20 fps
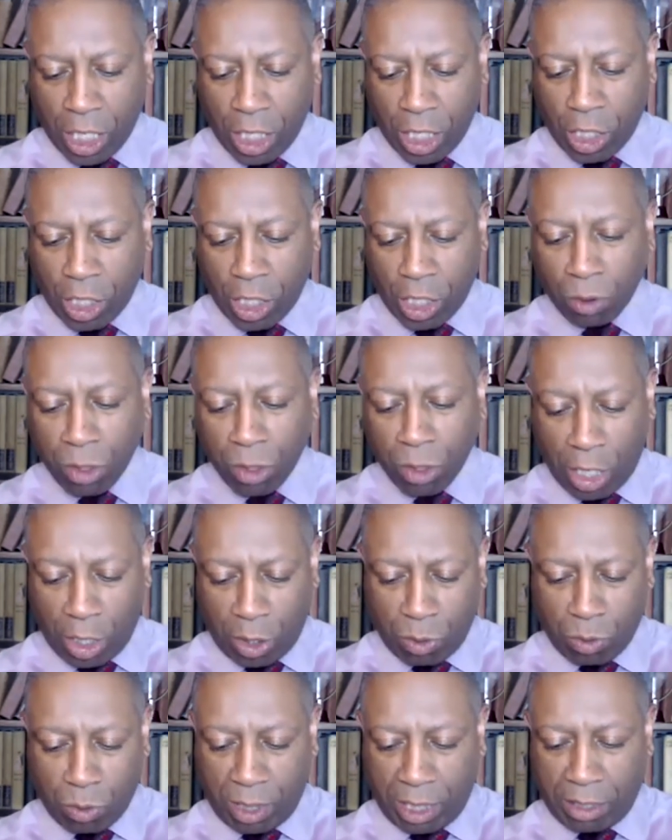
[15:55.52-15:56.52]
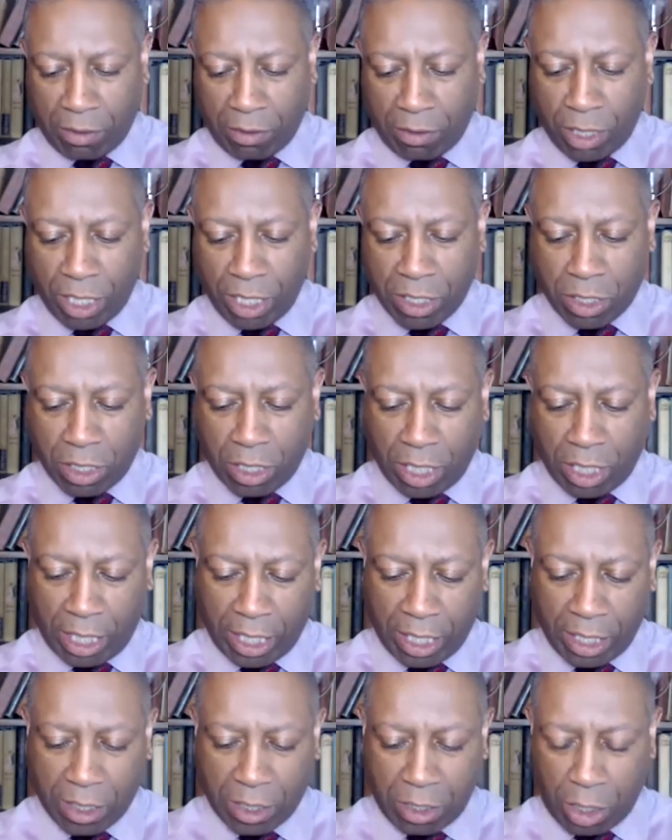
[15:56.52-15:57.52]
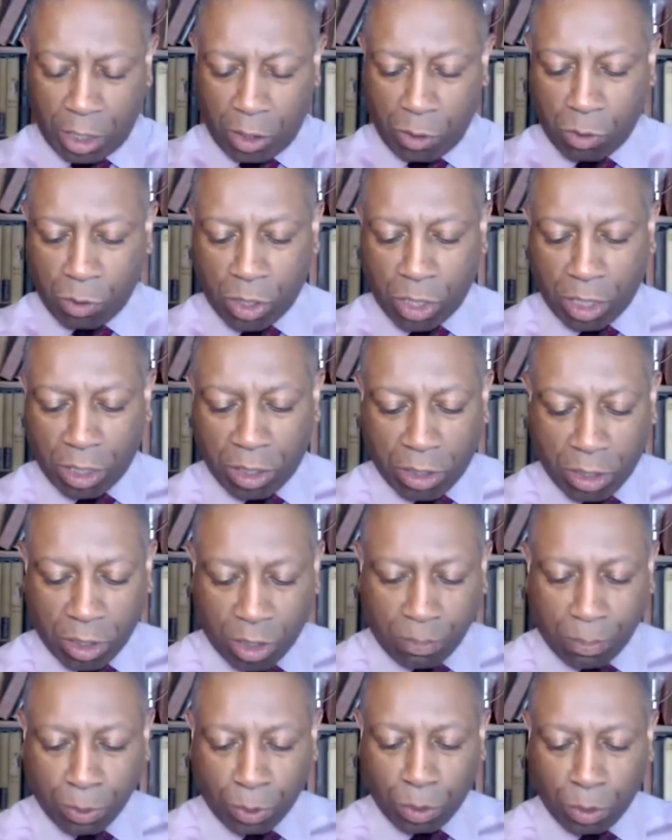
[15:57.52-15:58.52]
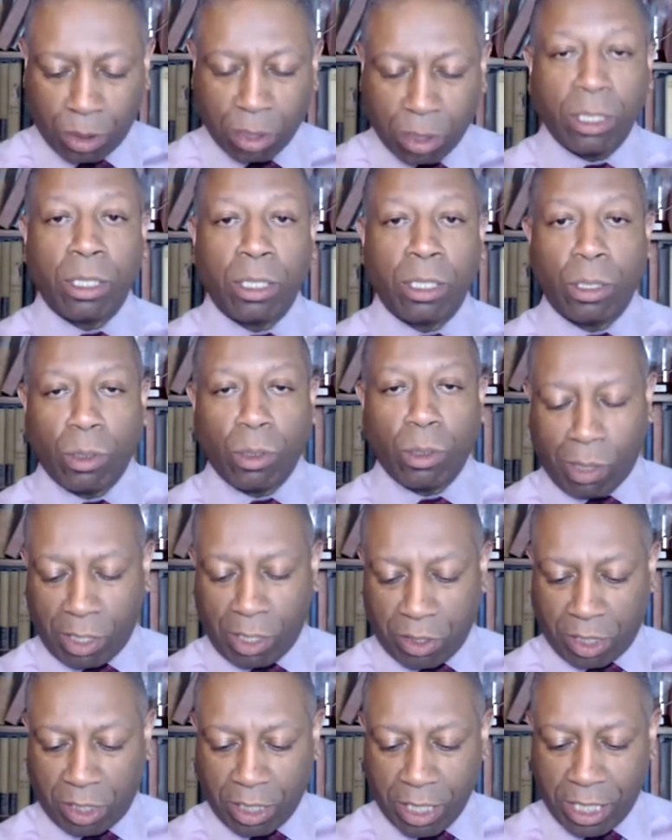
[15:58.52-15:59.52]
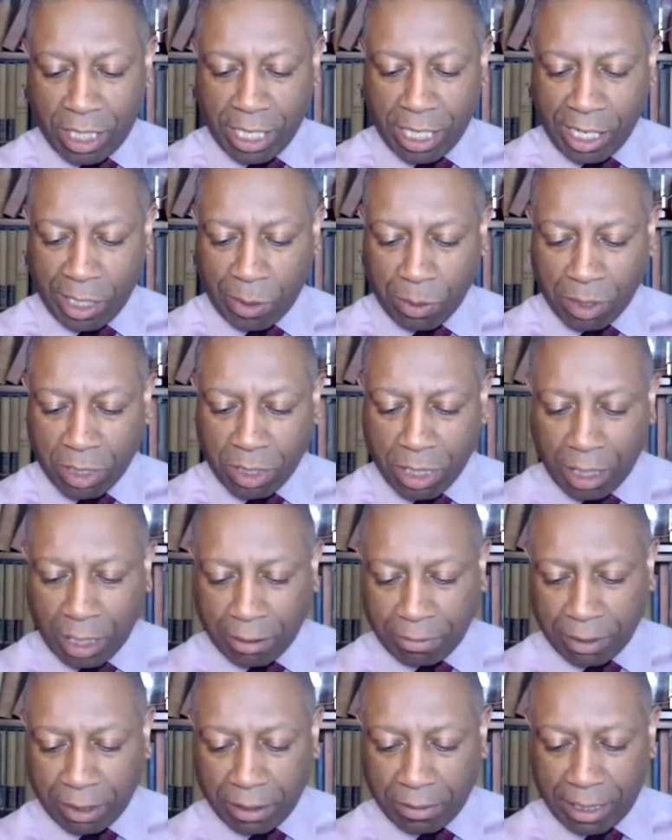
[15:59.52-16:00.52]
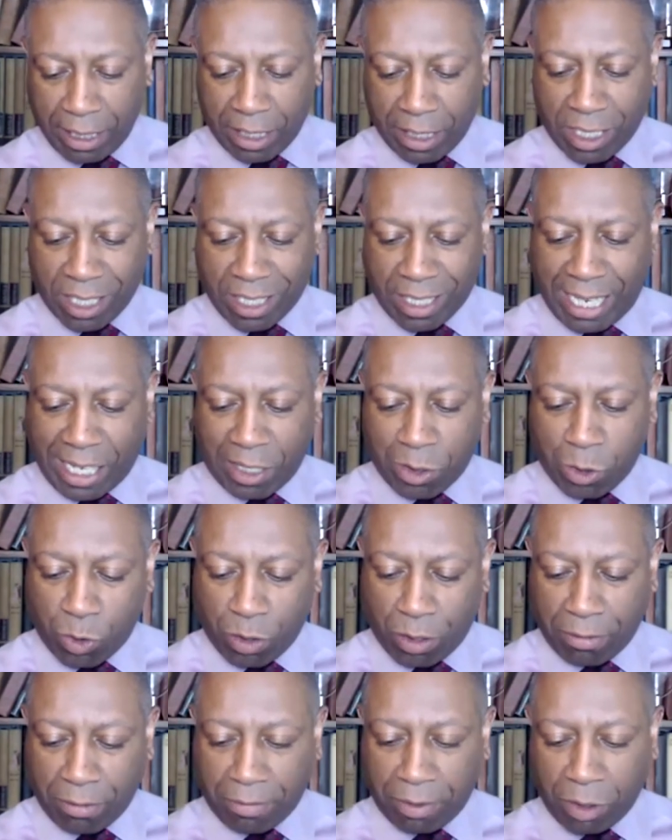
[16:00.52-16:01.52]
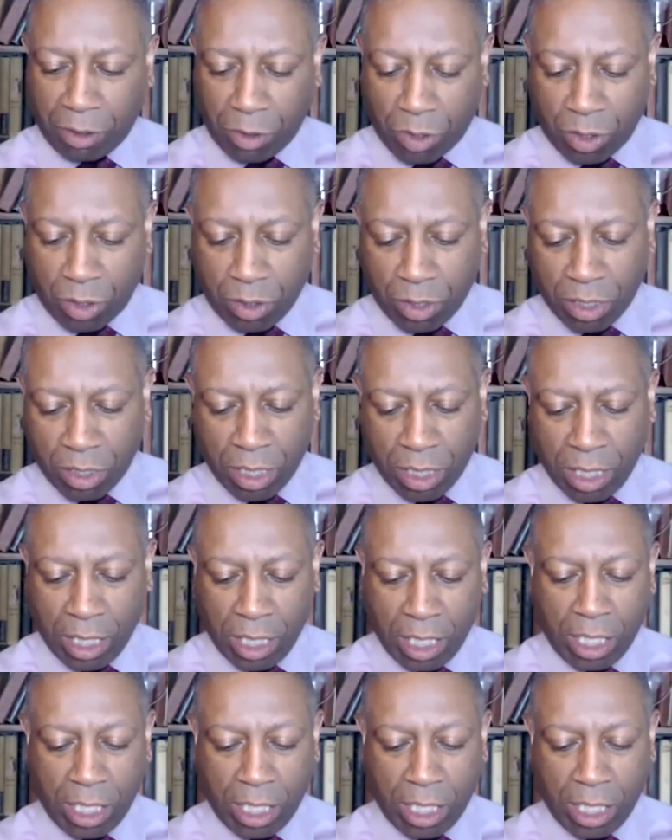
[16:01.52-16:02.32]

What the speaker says: You will know in recent years that the Youth Justice Board, whilst continuing to deliver its statutory functions,